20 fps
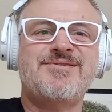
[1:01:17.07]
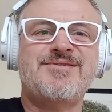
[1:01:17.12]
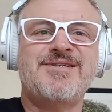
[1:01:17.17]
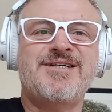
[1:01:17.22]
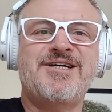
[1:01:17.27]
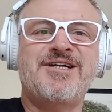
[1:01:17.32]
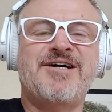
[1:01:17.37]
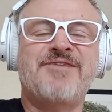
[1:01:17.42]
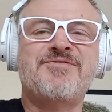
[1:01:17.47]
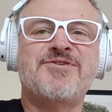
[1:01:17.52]

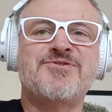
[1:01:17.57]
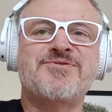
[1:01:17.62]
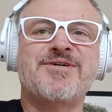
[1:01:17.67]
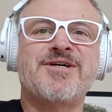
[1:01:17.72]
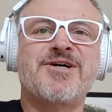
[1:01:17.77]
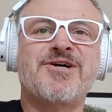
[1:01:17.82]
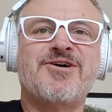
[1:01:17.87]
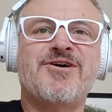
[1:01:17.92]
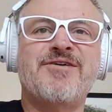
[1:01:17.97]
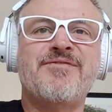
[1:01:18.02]
enough to
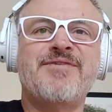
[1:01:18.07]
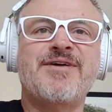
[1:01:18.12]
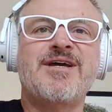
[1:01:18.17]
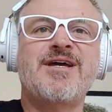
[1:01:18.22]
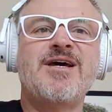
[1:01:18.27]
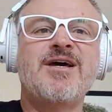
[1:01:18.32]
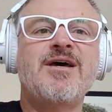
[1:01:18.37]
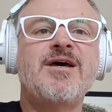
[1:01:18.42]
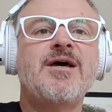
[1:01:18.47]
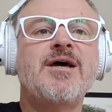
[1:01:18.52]
drink a coffee.
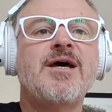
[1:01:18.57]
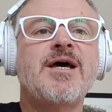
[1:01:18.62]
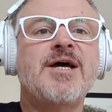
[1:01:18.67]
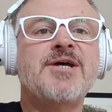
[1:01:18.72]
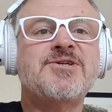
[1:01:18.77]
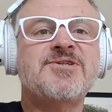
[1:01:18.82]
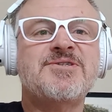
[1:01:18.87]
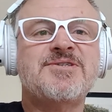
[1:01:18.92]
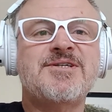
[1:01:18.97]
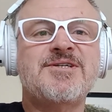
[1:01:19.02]

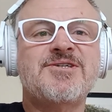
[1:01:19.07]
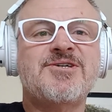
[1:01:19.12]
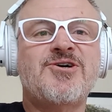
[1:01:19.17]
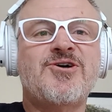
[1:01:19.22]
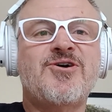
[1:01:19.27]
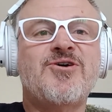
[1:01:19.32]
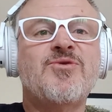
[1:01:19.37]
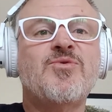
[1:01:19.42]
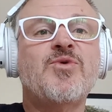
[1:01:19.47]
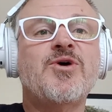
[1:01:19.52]
And she says,
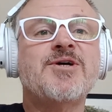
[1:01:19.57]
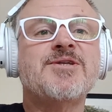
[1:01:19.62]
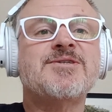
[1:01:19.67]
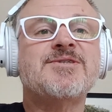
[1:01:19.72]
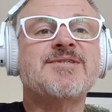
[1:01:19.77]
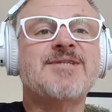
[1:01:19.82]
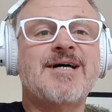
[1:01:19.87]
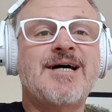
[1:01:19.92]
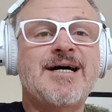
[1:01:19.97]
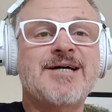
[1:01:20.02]
"Oh, what
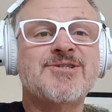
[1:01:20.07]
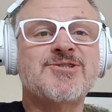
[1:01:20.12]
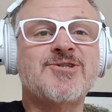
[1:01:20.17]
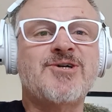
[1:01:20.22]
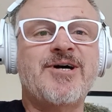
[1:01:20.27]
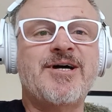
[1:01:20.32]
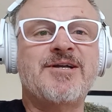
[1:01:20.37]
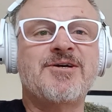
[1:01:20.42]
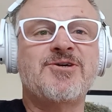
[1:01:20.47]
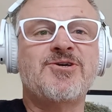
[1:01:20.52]
star
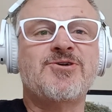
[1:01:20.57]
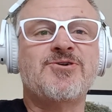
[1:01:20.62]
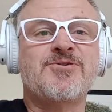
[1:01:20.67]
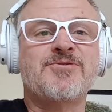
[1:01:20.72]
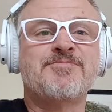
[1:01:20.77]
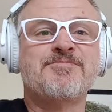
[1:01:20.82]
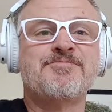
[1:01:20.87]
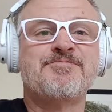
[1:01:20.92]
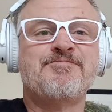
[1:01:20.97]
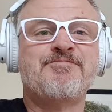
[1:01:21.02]
sign are
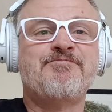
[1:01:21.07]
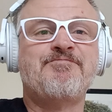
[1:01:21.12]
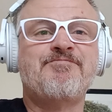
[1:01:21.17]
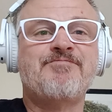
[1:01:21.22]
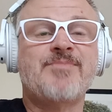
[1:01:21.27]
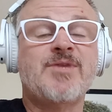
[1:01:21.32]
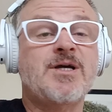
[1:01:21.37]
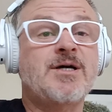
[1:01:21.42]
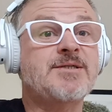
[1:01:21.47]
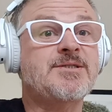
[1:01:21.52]
you?"
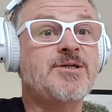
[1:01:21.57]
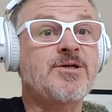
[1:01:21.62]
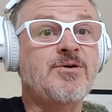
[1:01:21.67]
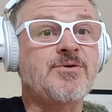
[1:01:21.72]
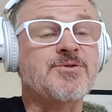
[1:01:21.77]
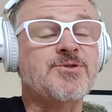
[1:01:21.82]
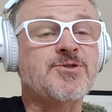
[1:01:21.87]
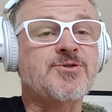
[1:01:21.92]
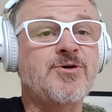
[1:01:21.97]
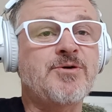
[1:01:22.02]
I said,
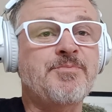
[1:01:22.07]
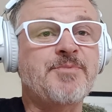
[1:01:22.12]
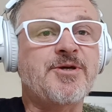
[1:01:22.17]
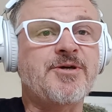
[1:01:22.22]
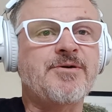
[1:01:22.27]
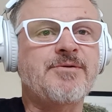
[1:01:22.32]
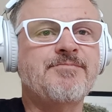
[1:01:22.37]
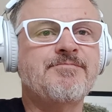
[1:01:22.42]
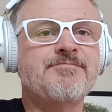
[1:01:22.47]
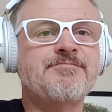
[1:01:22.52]
"Oh,
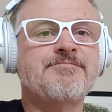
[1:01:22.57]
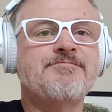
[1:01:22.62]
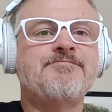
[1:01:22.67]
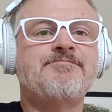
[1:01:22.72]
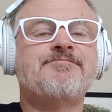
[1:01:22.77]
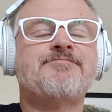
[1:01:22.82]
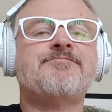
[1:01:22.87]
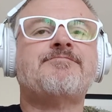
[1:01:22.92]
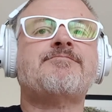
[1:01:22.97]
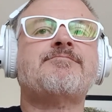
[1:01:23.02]
Scorpio."
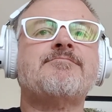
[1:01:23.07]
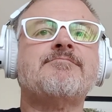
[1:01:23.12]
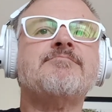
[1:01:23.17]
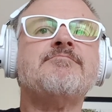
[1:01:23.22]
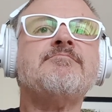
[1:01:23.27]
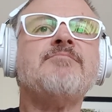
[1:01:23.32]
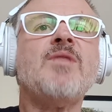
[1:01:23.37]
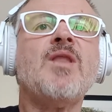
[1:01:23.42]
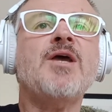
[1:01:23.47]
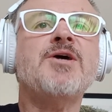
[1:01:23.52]

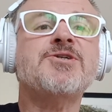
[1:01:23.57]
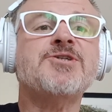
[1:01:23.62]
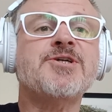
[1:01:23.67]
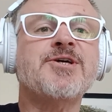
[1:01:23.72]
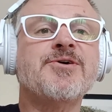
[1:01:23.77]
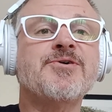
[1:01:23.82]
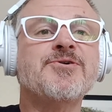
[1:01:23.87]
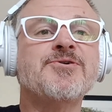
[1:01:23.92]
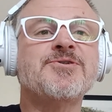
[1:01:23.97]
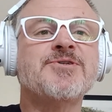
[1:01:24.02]
She
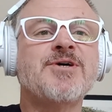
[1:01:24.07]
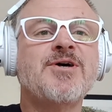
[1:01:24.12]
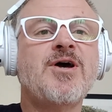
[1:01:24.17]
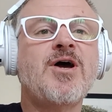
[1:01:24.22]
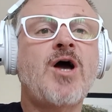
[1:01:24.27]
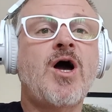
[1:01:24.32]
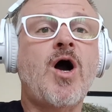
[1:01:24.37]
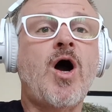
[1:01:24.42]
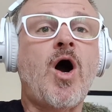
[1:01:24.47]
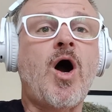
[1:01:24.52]
goes,
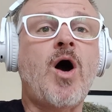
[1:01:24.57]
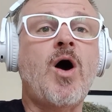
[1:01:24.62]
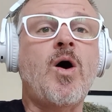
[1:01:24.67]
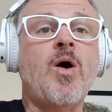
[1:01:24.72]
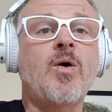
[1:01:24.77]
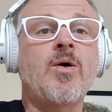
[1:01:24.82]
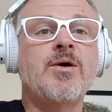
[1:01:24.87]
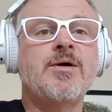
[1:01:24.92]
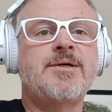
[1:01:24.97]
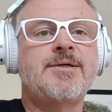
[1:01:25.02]

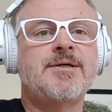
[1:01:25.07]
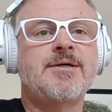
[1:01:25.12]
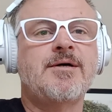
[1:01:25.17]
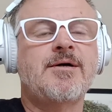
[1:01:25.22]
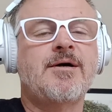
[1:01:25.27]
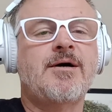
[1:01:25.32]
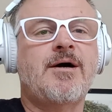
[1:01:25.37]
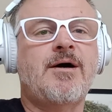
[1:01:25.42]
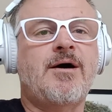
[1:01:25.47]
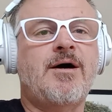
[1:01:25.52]
"Oh,
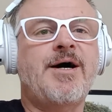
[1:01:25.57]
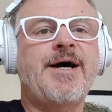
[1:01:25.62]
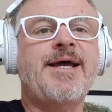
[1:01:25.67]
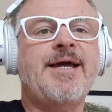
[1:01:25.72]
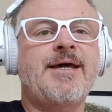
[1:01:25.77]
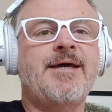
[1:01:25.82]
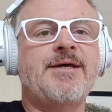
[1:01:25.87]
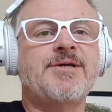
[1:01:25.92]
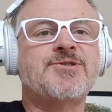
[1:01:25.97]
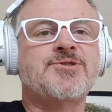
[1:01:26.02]
I
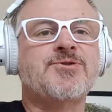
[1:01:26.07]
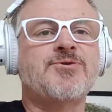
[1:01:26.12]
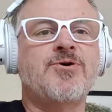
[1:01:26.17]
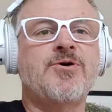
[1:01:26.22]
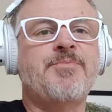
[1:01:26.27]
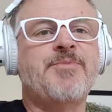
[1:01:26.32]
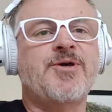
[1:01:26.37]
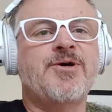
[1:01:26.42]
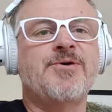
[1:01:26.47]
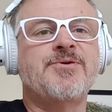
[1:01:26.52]
hear
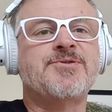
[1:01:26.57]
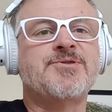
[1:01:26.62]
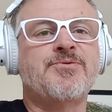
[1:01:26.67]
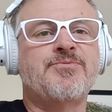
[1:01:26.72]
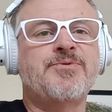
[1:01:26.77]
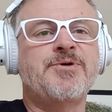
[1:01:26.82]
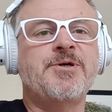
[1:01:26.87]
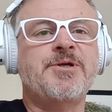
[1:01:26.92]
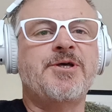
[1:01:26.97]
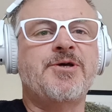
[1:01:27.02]
Scorpios are
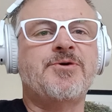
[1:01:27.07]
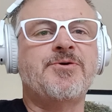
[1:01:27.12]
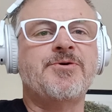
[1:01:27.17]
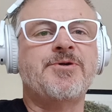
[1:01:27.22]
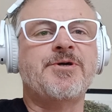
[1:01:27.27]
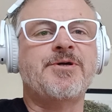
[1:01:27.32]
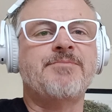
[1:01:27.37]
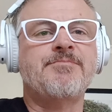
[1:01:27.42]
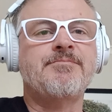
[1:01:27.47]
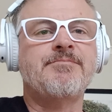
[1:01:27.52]
really good
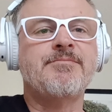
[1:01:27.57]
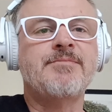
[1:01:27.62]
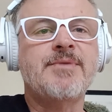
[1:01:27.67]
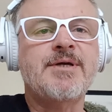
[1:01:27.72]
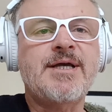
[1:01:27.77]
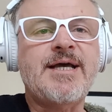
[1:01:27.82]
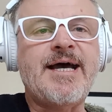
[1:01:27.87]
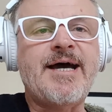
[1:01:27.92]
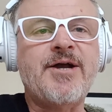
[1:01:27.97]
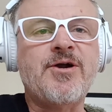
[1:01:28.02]
at
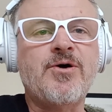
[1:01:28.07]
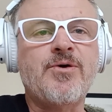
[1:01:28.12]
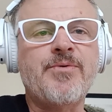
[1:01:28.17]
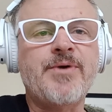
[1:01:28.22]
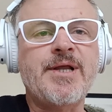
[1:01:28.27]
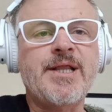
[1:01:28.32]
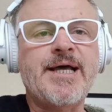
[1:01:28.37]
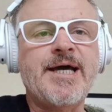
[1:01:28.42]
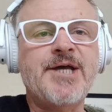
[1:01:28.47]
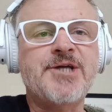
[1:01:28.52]
adult
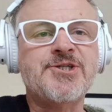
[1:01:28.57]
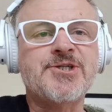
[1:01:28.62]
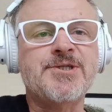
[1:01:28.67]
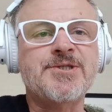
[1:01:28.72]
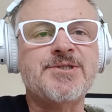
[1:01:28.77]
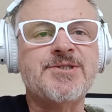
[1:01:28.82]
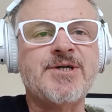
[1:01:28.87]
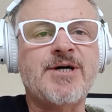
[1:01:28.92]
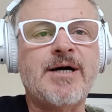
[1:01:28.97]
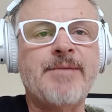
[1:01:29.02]

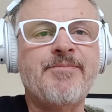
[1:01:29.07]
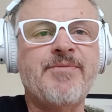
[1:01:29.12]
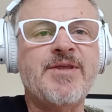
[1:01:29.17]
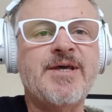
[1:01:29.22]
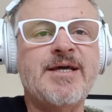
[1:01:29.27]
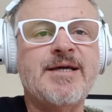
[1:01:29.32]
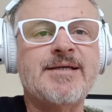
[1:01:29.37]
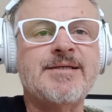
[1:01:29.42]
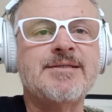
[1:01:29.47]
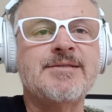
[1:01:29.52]
relations type
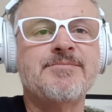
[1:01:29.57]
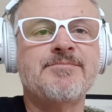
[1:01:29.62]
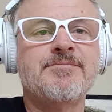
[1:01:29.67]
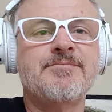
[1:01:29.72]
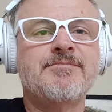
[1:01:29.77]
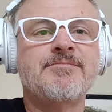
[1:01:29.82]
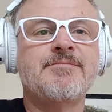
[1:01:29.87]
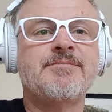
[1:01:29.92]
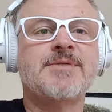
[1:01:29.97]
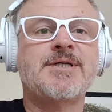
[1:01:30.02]
things."
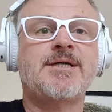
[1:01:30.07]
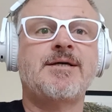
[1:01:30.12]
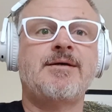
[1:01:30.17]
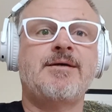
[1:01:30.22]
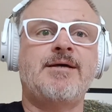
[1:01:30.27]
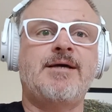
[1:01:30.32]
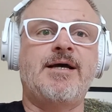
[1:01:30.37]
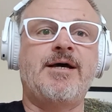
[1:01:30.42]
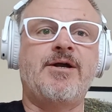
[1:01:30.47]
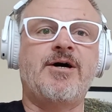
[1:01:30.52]

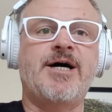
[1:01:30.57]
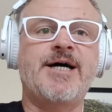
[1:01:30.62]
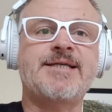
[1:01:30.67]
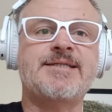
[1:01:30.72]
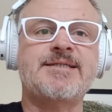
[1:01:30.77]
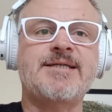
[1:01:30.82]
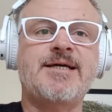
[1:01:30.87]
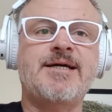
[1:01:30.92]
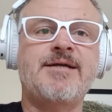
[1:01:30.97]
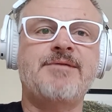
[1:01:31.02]
And I
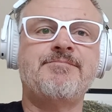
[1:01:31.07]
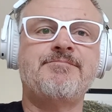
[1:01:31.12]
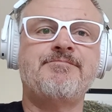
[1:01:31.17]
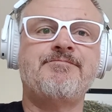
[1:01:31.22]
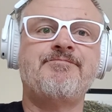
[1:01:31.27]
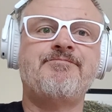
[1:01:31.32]
said,